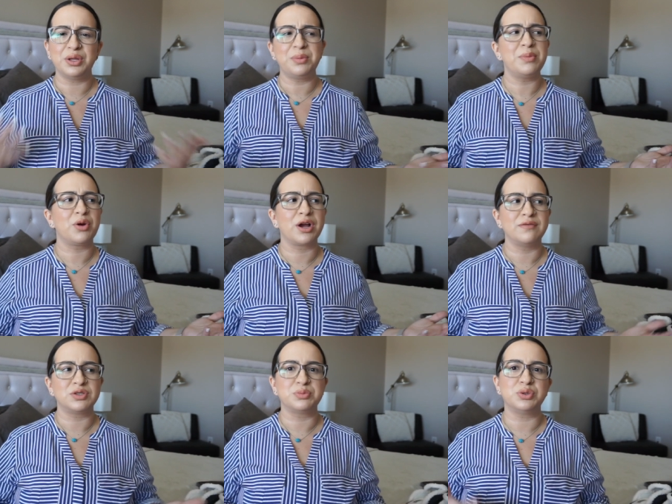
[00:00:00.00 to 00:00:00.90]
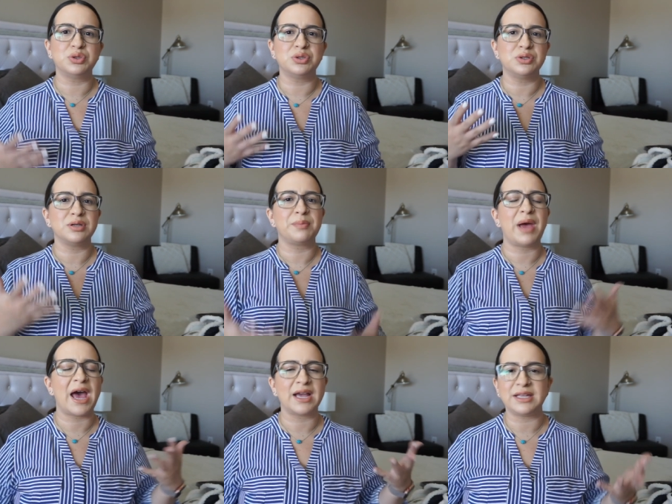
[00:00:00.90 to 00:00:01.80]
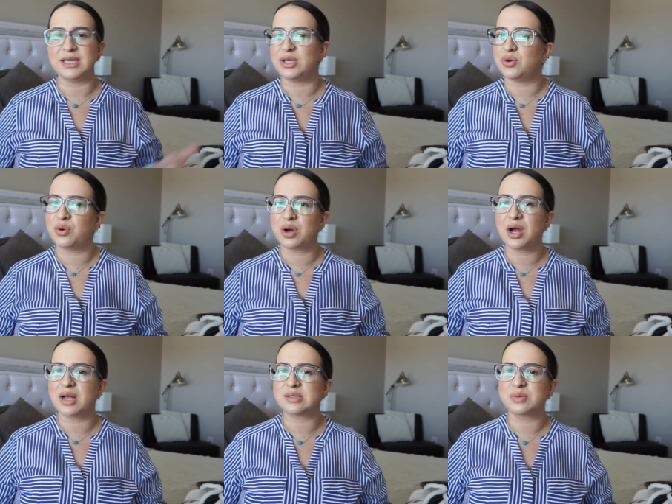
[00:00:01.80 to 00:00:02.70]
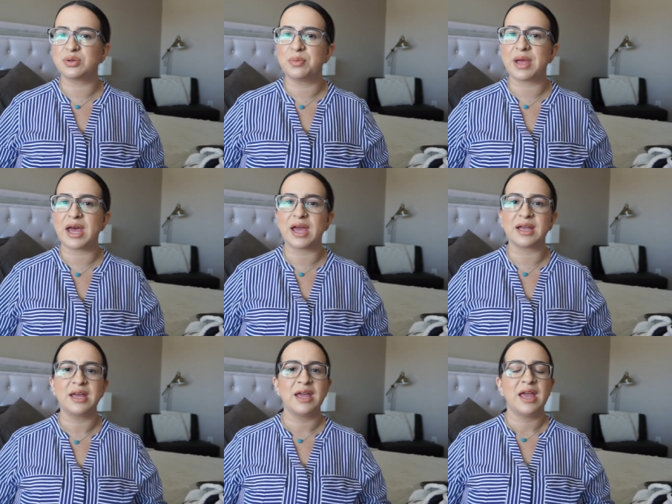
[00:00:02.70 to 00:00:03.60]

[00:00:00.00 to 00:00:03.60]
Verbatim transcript: a little bit more comfortable packing your hospital bag